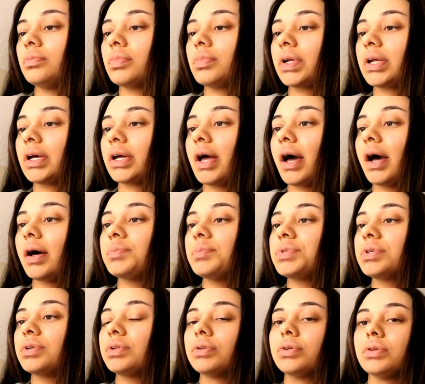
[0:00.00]
I
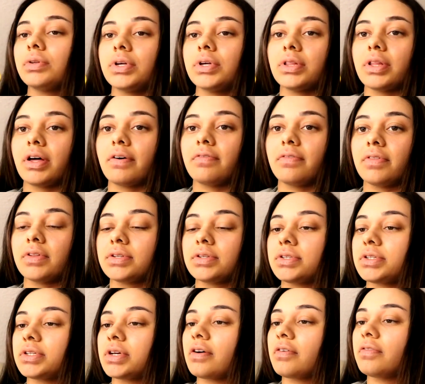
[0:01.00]
absolutely love this
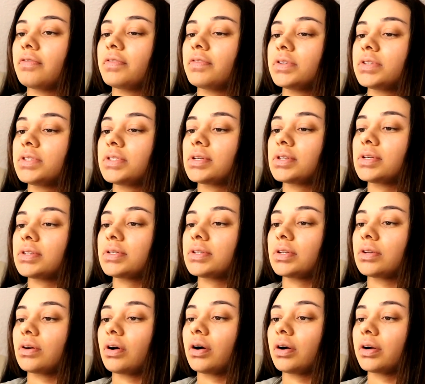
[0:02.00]
stuff. This is
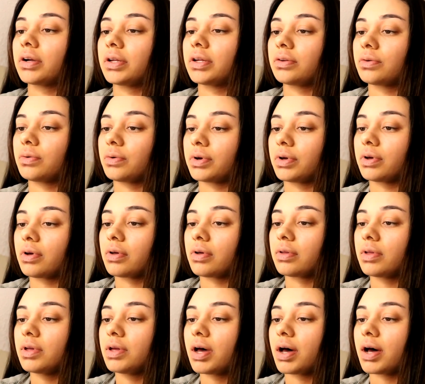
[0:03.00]
an Argan Oil.